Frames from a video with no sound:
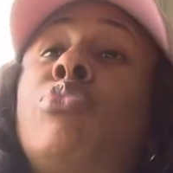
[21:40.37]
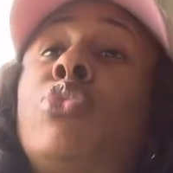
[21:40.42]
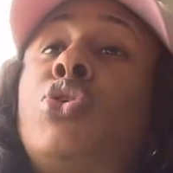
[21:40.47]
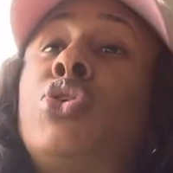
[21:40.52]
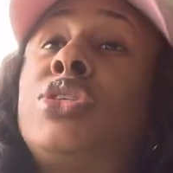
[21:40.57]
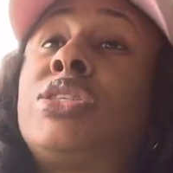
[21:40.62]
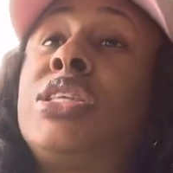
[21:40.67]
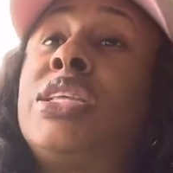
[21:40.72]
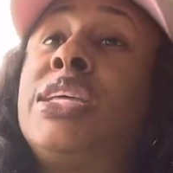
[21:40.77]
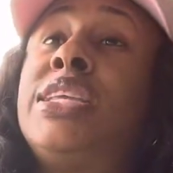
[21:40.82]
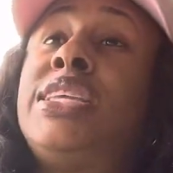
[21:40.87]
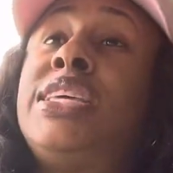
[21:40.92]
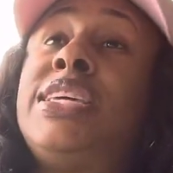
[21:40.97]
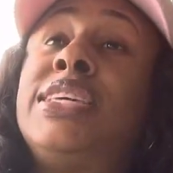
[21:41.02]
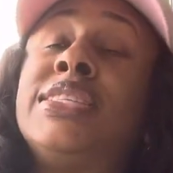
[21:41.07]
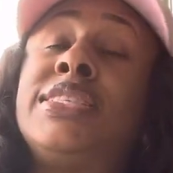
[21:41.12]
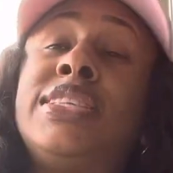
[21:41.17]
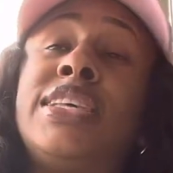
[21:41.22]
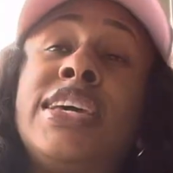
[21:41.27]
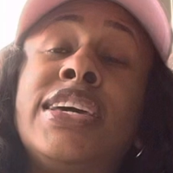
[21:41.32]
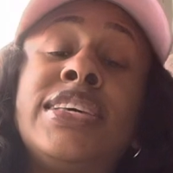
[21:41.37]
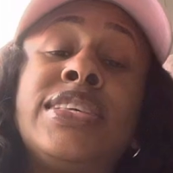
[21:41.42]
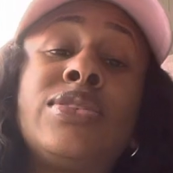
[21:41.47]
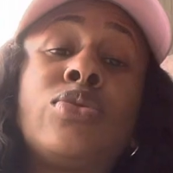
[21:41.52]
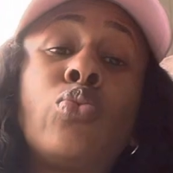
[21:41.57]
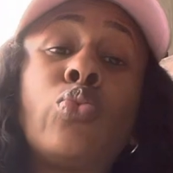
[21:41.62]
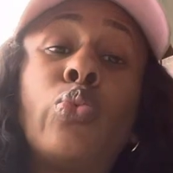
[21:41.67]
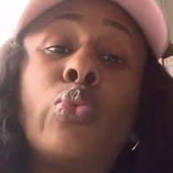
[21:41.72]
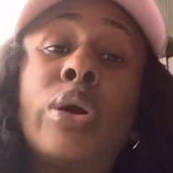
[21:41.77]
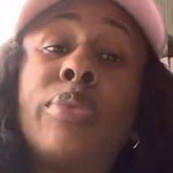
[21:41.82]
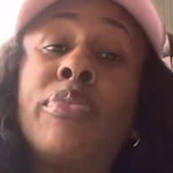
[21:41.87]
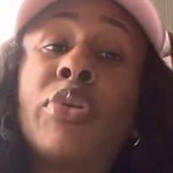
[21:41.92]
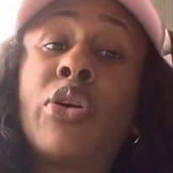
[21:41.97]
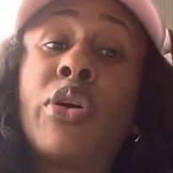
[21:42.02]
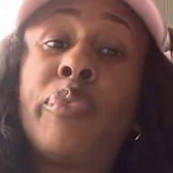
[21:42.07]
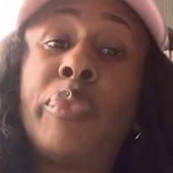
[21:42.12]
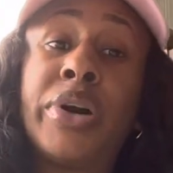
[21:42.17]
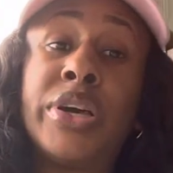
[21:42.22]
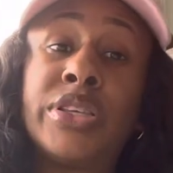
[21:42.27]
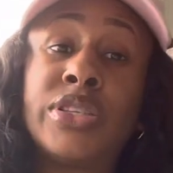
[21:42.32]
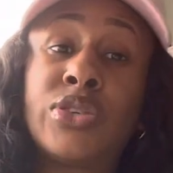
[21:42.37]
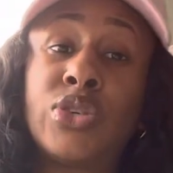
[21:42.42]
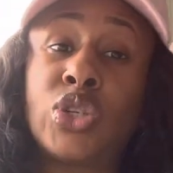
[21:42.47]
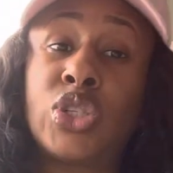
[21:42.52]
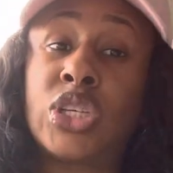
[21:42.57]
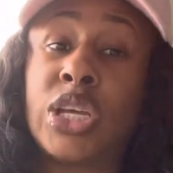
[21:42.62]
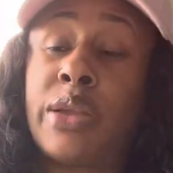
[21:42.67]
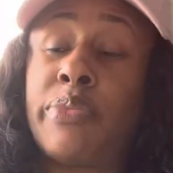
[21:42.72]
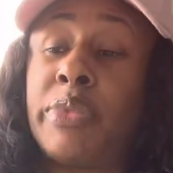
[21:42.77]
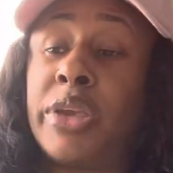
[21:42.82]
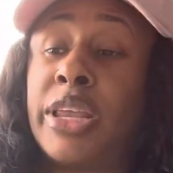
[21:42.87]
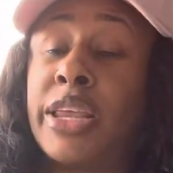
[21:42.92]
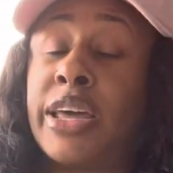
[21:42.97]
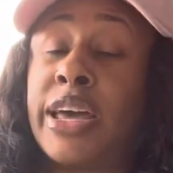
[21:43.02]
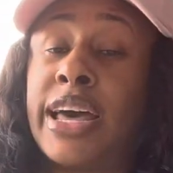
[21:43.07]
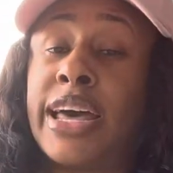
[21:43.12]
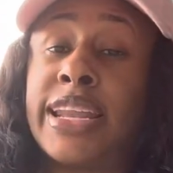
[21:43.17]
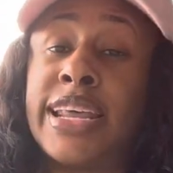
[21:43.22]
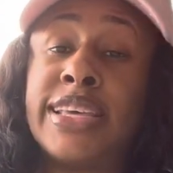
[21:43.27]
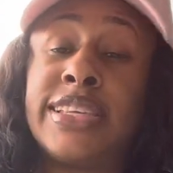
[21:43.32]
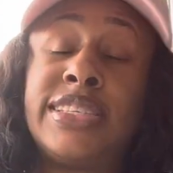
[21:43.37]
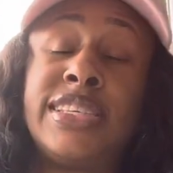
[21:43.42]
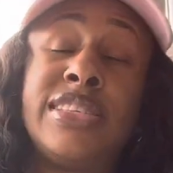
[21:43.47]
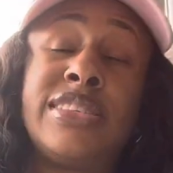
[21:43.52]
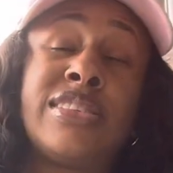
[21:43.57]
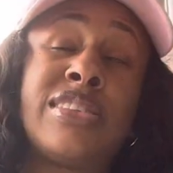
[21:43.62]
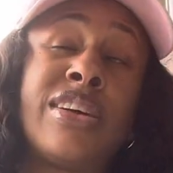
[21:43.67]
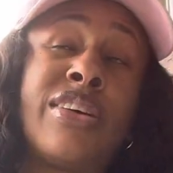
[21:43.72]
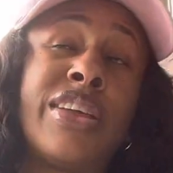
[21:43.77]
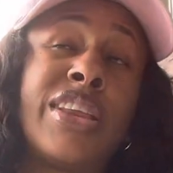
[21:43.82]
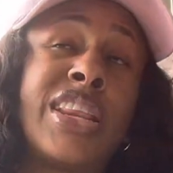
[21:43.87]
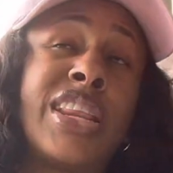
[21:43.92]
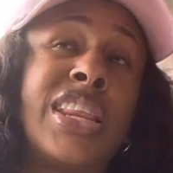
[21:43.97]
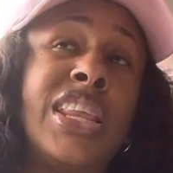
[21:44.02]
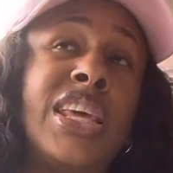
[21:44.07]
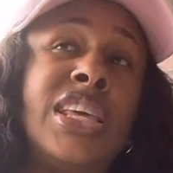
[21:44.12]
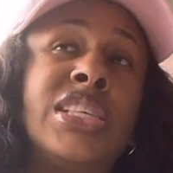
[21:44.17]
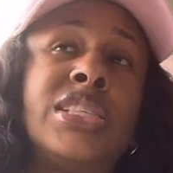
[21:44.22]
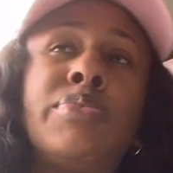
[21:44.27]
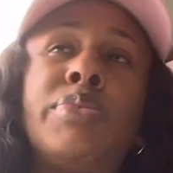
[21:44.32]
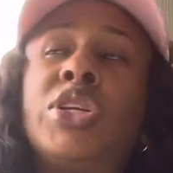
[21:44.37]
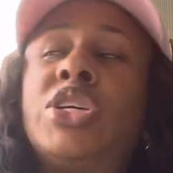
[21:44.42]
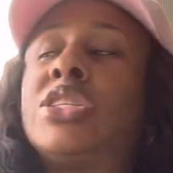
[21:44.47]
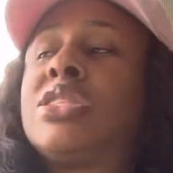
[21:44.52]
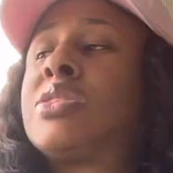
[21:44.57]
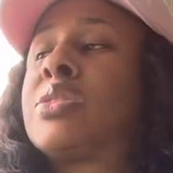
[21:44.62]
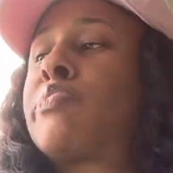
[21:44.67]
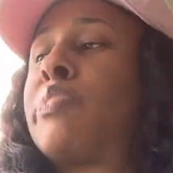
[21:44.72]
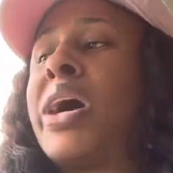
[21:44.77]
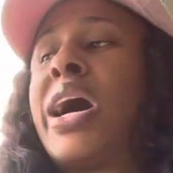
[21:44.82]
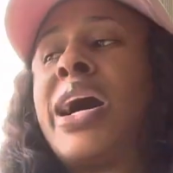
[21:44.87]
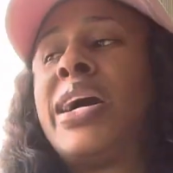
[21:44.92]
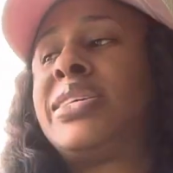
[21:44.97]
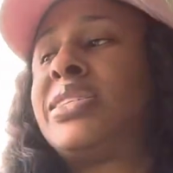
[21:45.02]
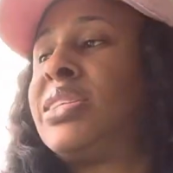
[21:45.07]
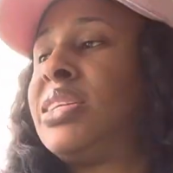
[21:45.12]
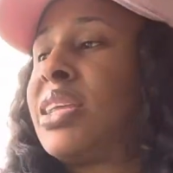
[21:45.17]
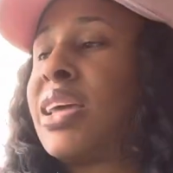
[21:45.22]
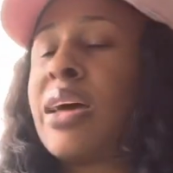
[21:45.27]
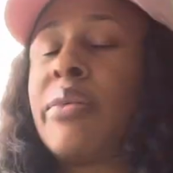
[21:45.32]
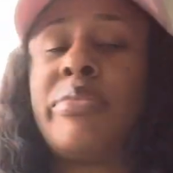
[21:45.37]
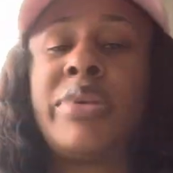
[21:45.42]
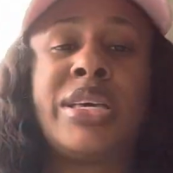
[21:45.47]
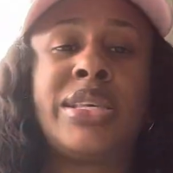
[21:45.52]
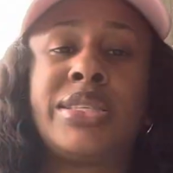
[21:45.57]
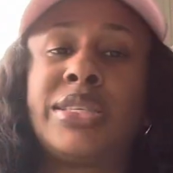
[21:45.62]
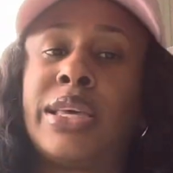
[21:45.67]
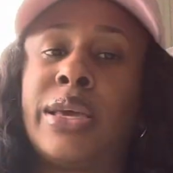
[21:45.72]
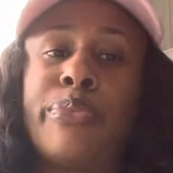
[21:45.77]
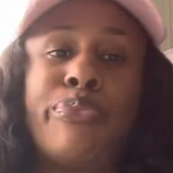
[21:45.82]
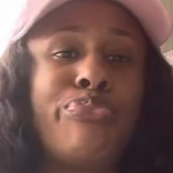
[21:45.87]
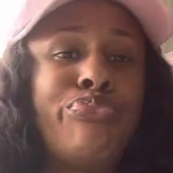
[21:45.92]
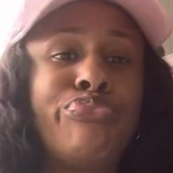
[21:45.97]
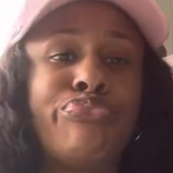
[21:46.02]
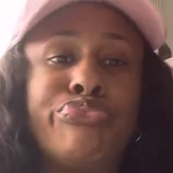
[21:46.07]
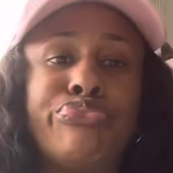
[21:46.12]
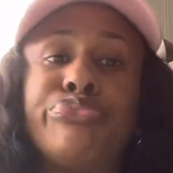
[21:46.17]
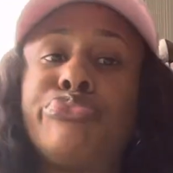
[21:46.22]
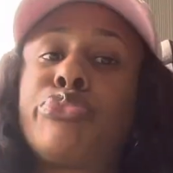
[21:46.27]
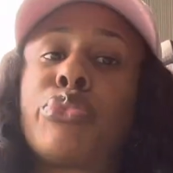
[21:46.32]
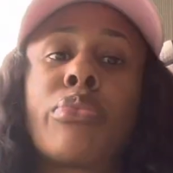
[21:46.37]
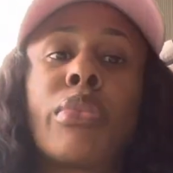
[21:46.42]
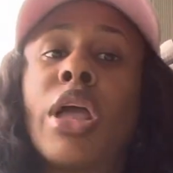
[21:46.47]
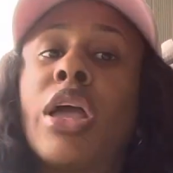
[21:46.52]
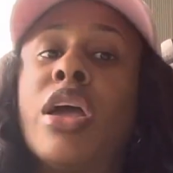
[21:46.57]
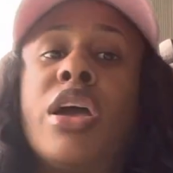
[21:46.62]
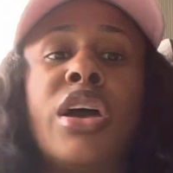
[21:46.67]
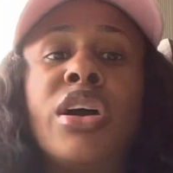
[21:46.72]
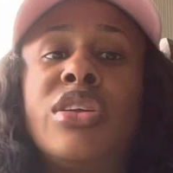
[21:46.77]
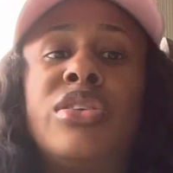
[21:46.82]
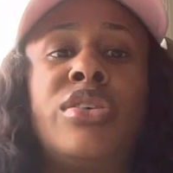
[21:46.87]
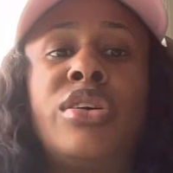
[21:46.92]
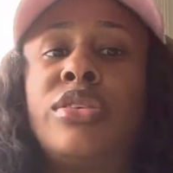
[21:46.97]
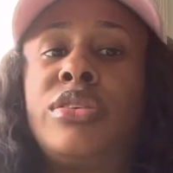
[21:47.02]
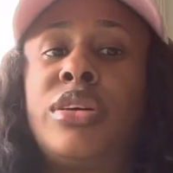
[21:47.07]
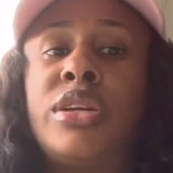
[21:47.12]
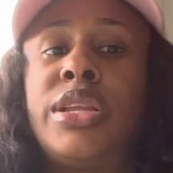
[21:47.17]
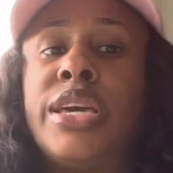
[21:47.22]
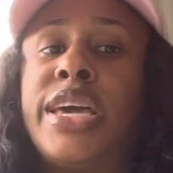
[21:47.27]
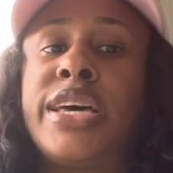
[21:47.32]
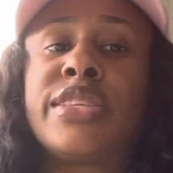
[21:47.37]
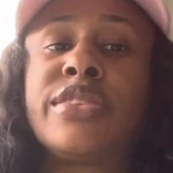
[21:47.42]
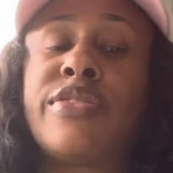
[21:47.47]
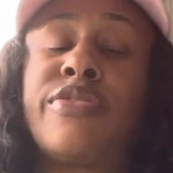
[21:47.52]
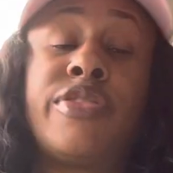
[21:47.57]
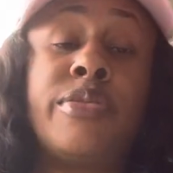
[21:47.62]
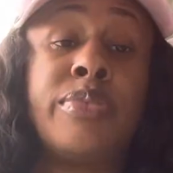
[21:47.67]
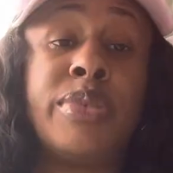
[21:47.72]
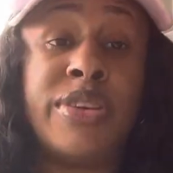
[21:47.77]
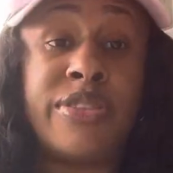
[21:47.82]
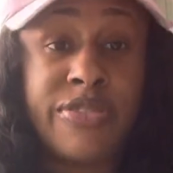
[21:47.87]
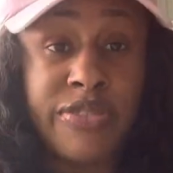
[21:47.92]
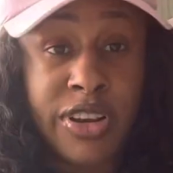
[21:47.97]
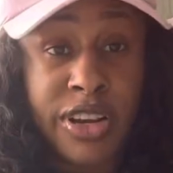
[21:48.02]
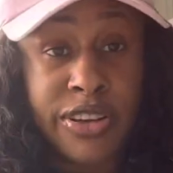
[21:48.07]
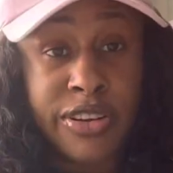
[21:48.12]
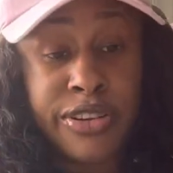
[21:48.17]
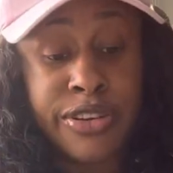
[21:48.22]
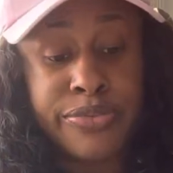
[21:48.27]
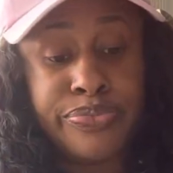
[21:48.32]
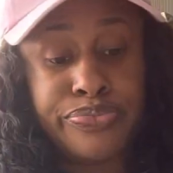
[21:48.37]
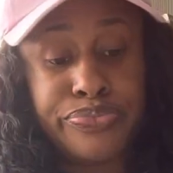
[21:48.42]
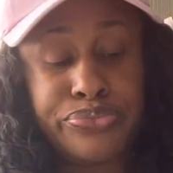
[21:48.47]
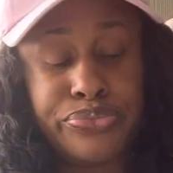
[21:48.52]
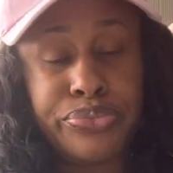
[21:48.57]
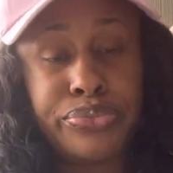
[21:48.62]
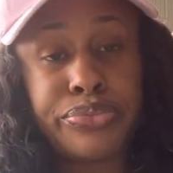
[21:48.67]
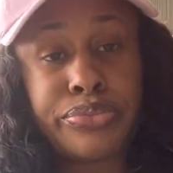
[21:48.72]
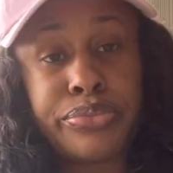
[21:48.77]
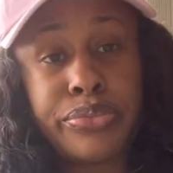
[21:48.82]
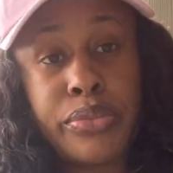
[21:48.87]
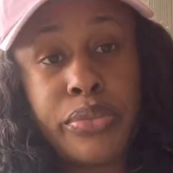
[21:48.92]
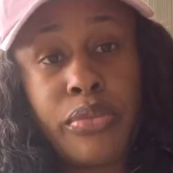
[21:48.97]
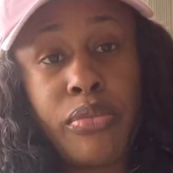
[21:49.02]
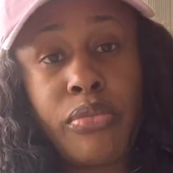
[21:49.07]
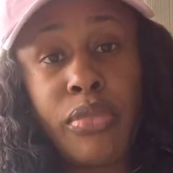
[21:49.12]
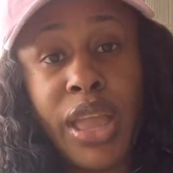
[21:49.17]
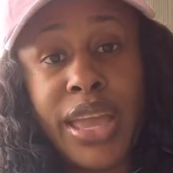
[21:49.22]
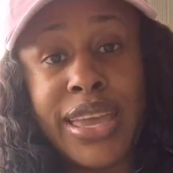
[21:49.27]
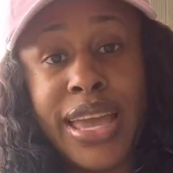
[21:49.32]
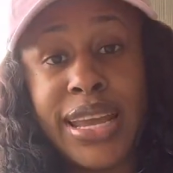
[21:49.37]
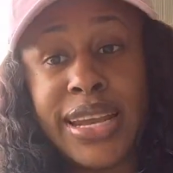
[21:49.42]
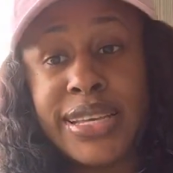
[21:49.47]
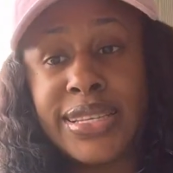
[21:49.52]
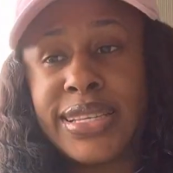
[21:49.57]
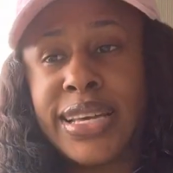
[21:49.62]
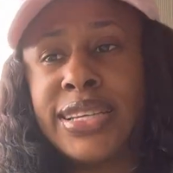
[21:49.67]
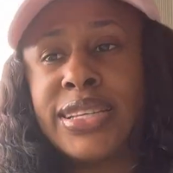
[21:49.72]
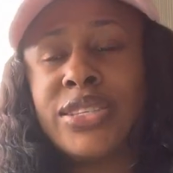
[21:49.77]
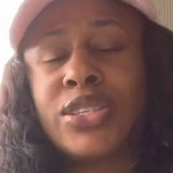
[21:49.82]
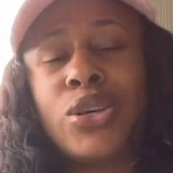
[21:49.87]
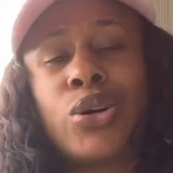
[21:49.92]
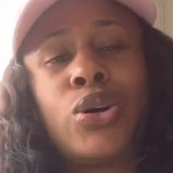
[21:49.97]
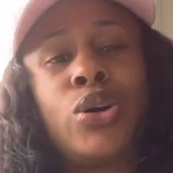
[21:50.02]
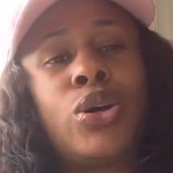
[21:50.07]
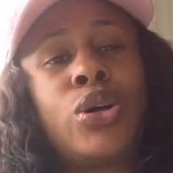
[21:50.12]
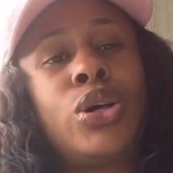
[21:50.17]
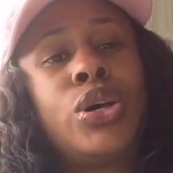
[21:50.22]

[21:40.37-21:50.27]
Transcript: mostly these days when I go on social media and I see certain things, I just pass it, come here and say, no, there's so for me to learn. You understand? So